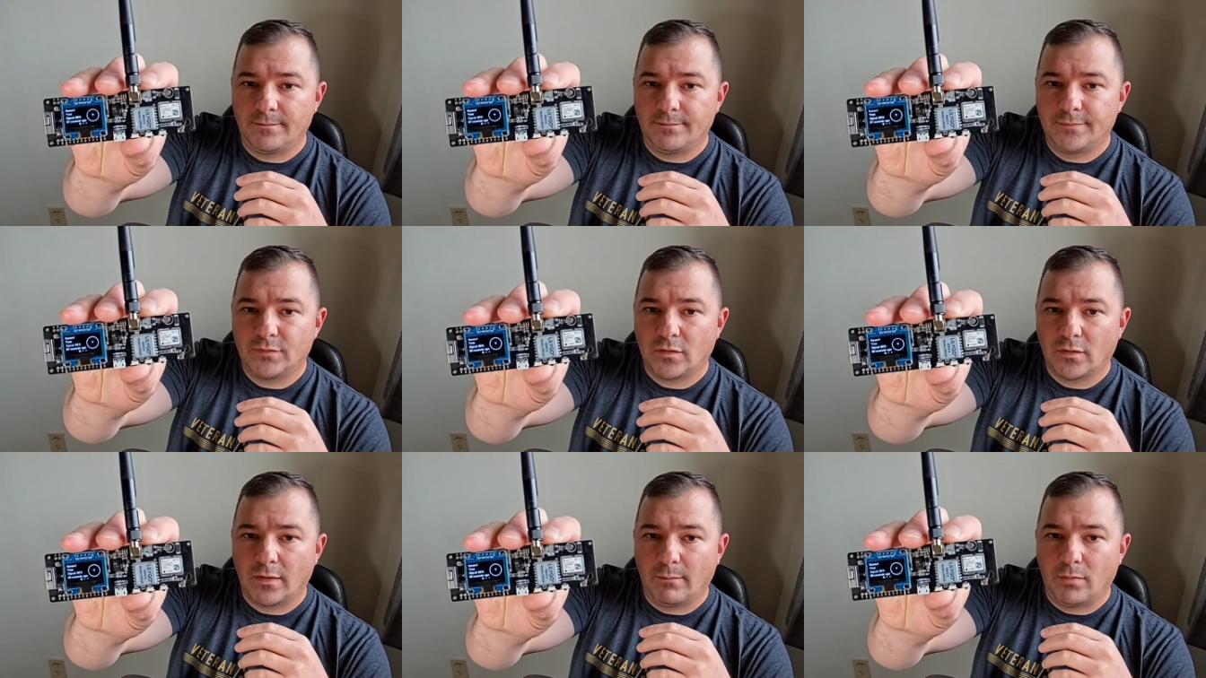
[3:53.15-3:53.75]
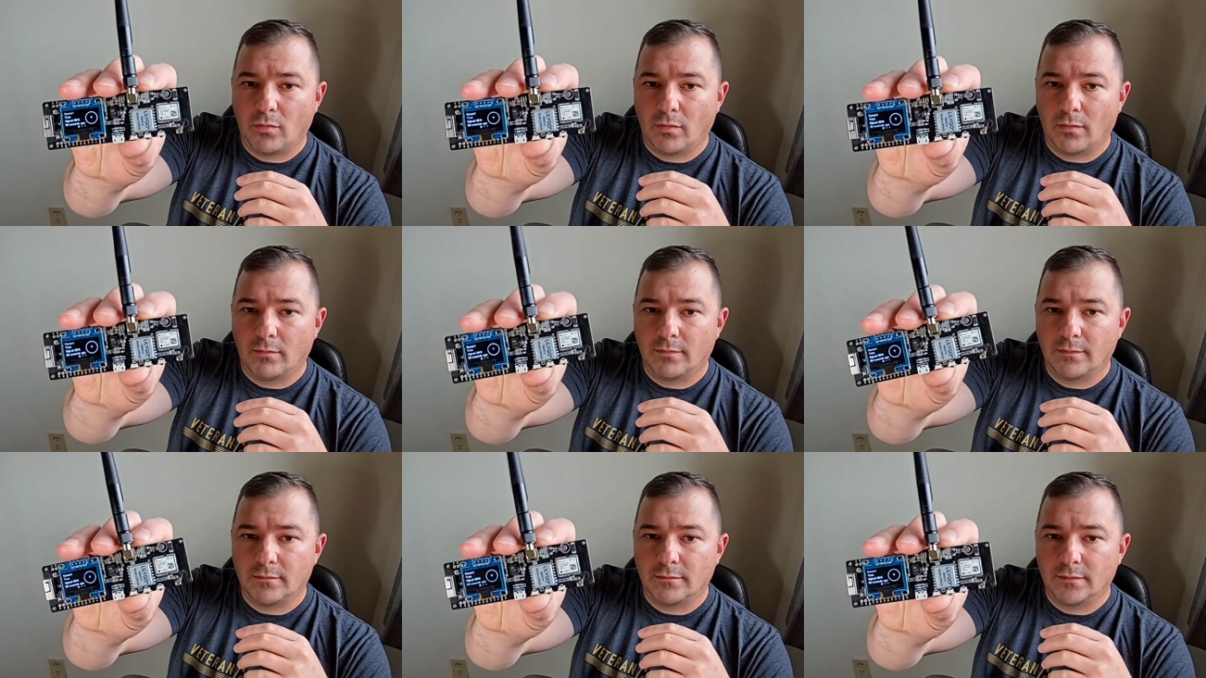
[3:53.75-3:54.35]
circuit board
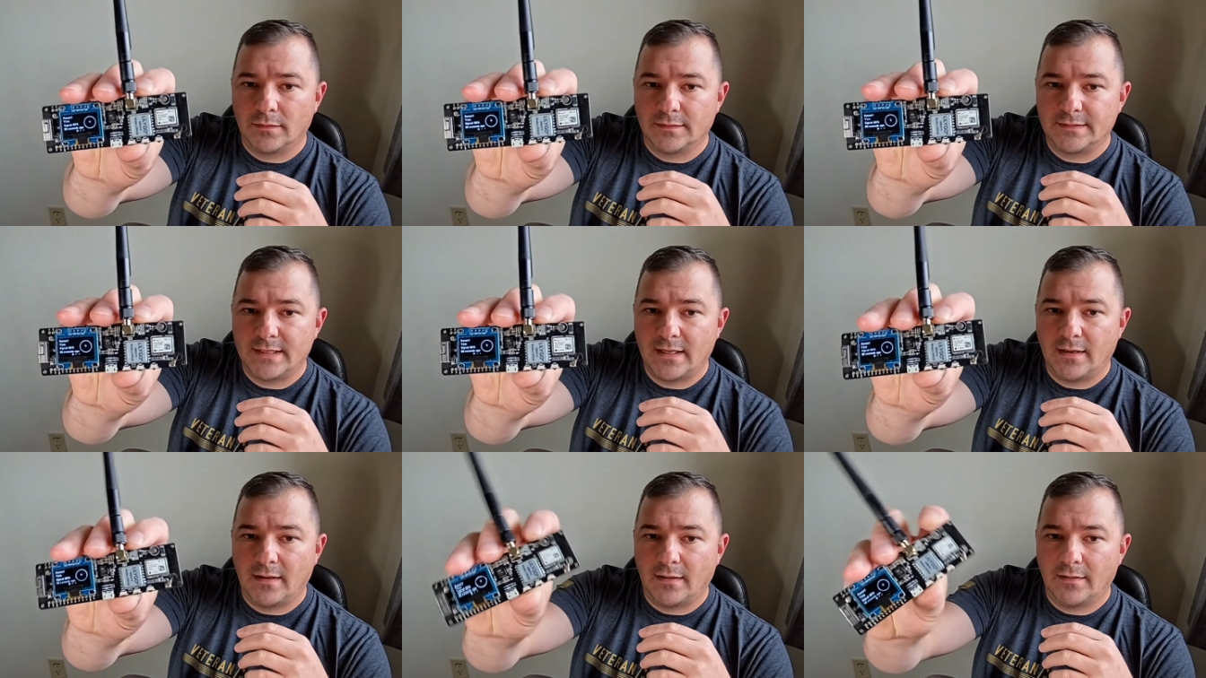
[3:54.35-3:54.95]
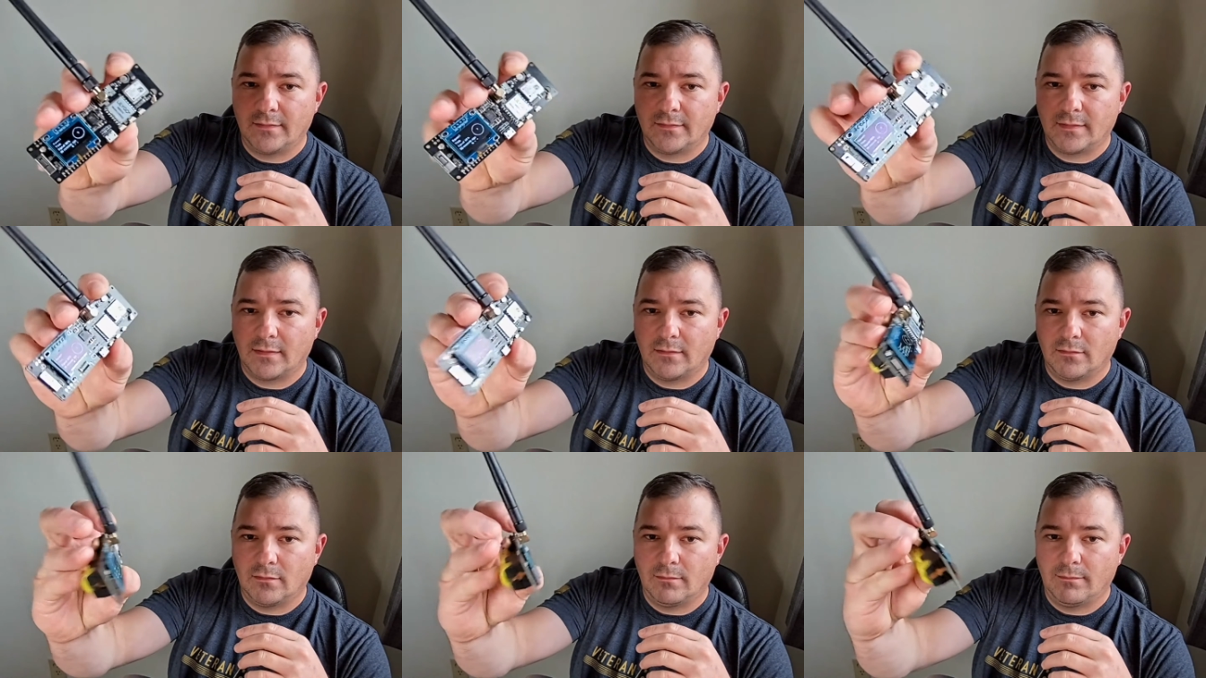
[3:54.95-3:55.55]
with a little antenna and it's got a
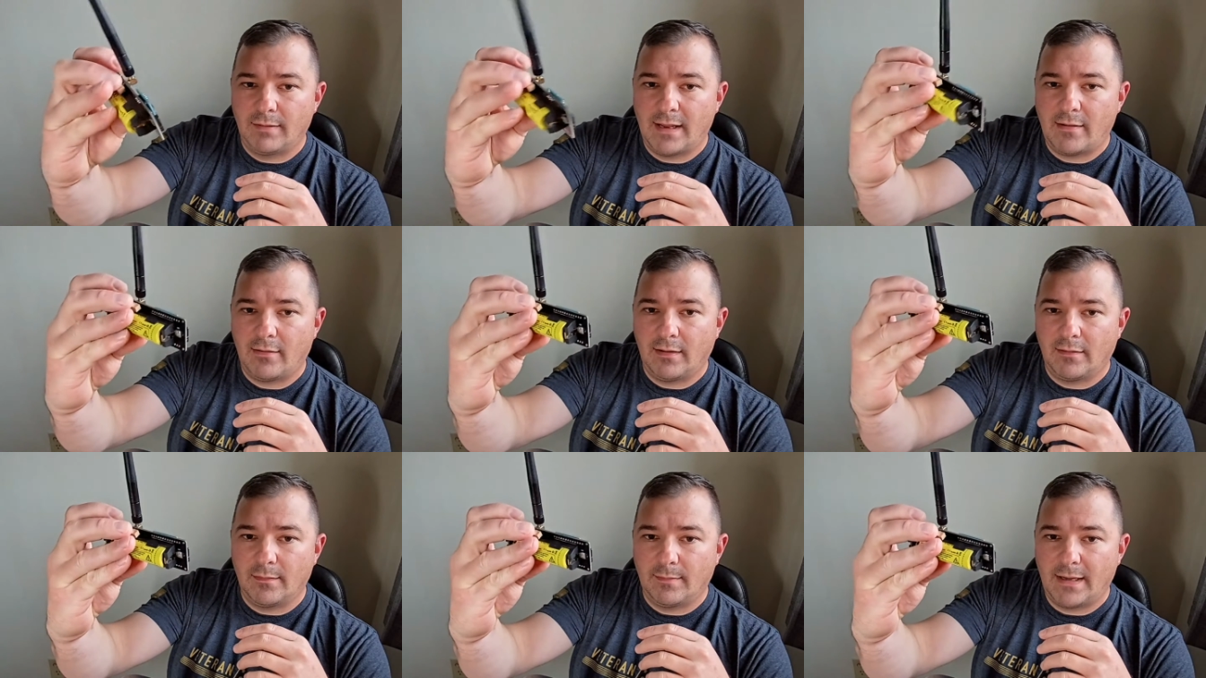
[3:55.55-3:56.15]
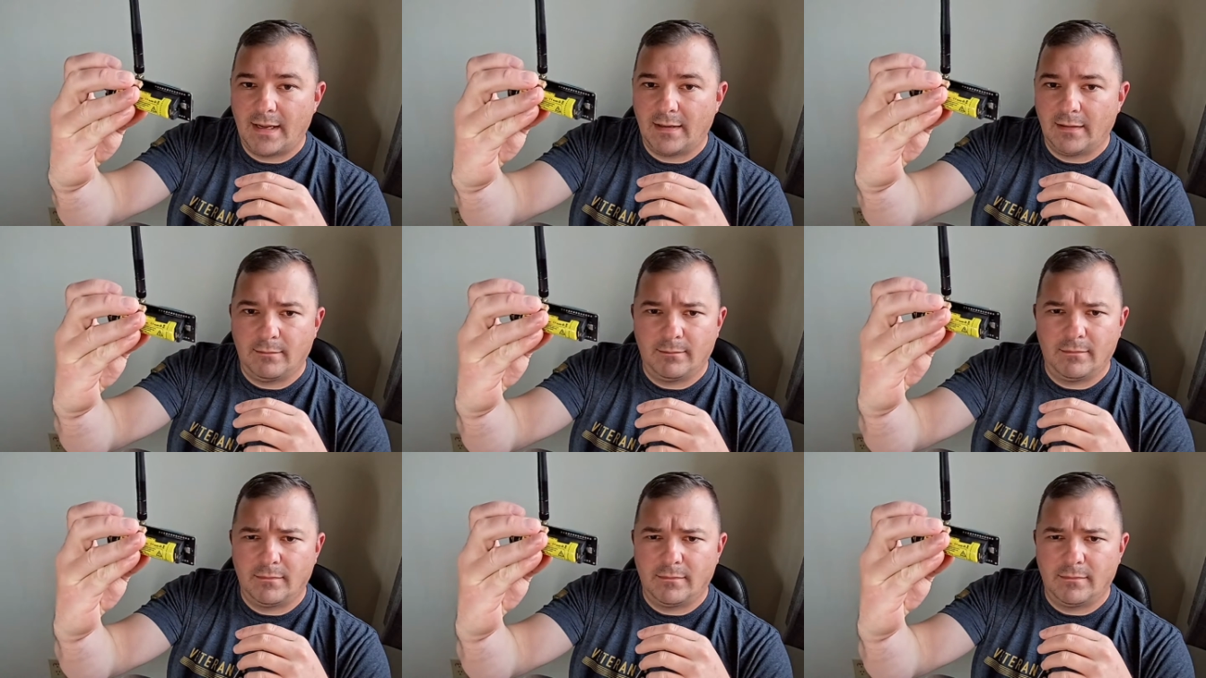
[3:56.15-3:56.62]
little battery on the back and